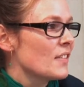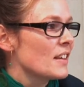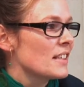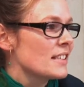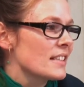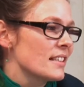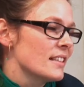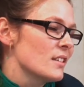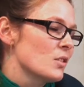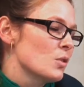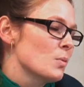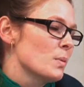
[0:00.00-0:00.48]
There's
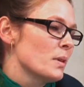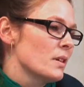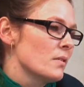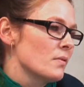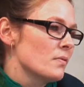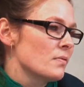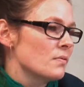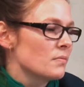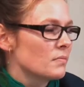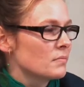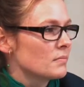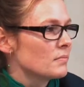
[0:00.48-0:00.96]
a little bit of
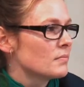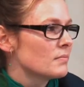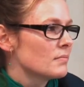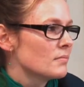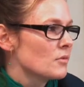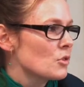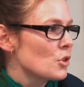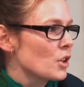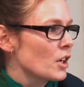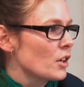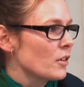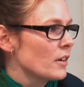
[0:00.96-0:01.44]

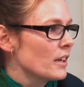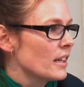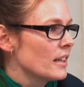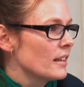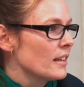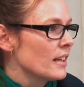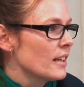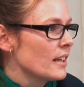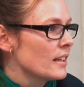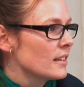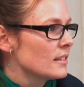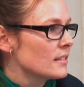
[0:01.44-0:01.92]
trickery in
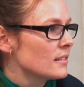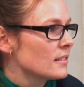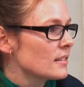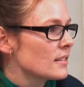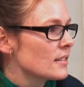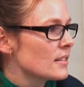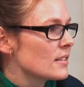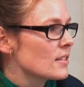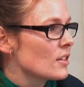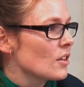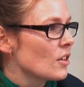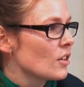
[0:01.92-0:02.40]
there.
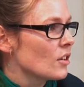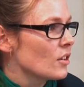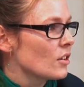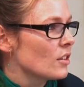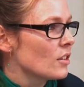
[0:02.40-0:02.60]
So.